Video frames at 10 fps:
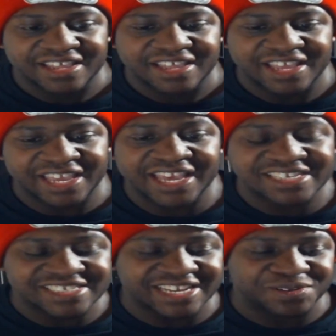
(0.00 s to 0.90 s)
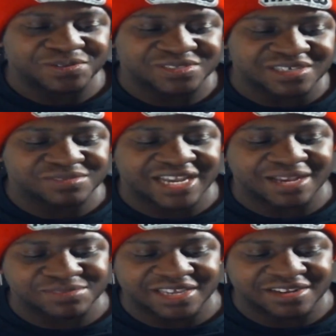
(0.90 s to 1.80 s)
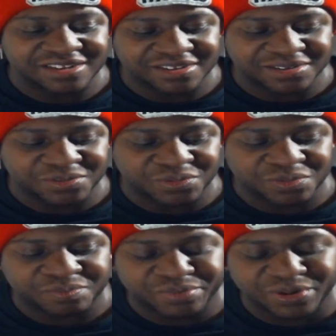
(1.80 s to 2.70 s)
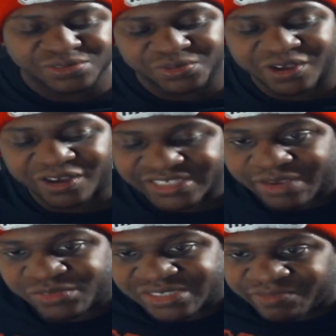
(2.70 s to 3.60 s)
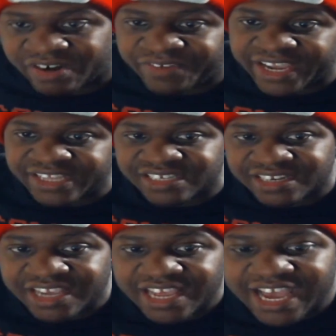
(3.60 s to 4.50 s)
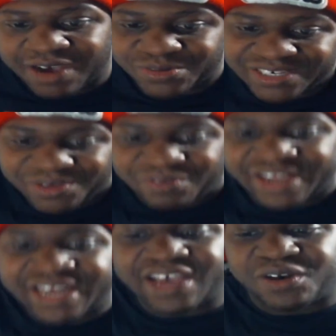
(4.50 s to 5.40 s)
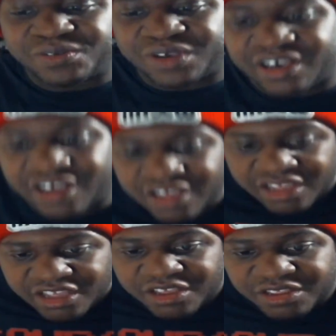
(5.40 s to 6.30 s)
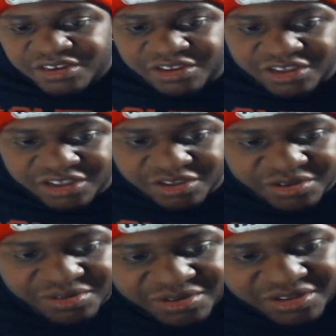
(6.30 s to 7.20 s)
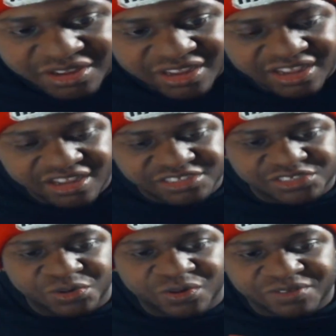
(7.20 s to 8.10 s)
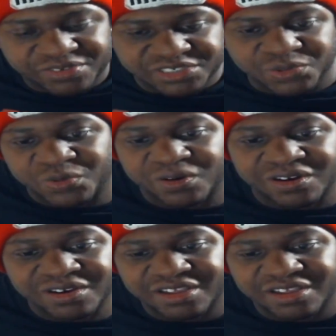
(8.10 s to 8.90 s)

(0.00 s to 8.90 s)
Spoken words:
and yes, I do sometimes get a little personal contact with some of our fans, and I will tell you right now, the Azura for sure,